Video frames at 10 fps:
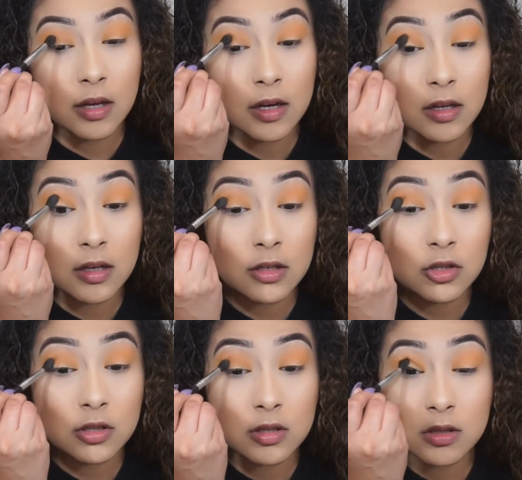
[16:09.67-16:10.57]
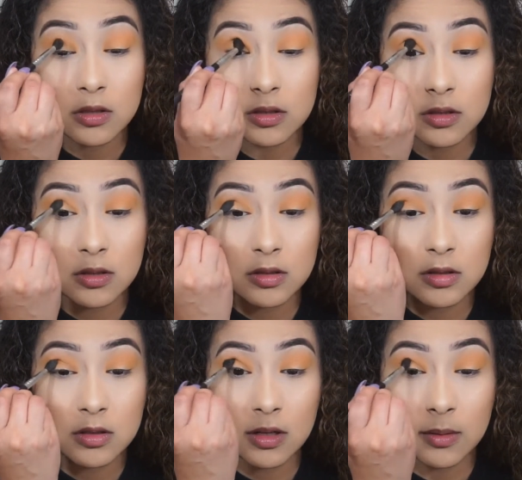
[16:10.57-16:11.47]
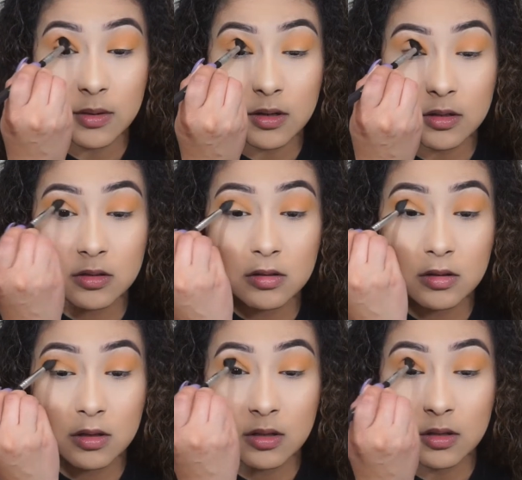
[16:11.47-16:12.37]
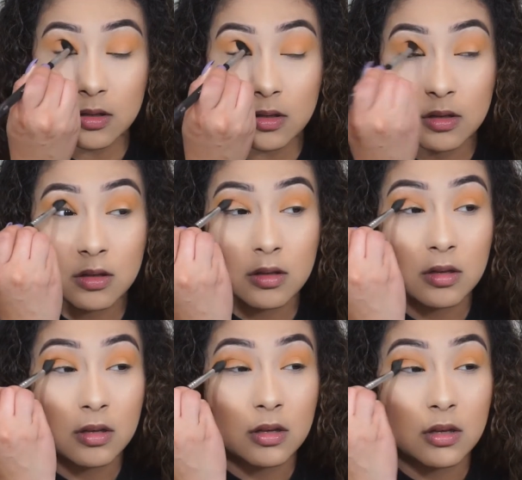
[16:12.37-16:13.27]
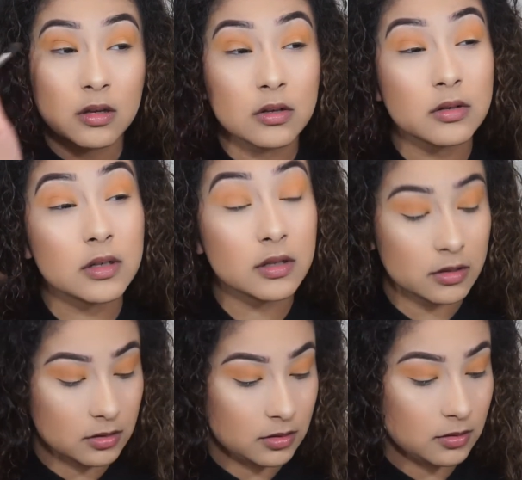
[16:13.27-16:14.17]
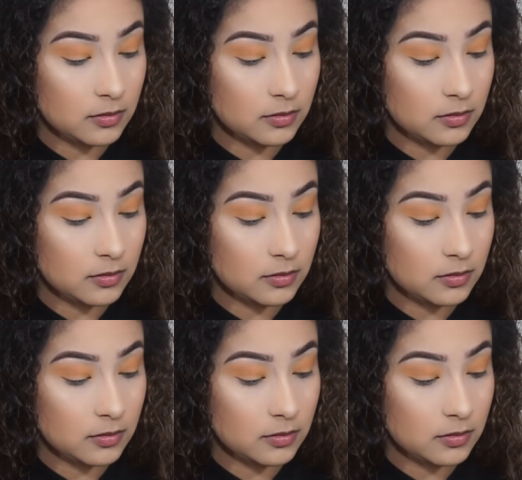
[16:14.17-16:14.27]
Again, I'm going to just stab that into the crease.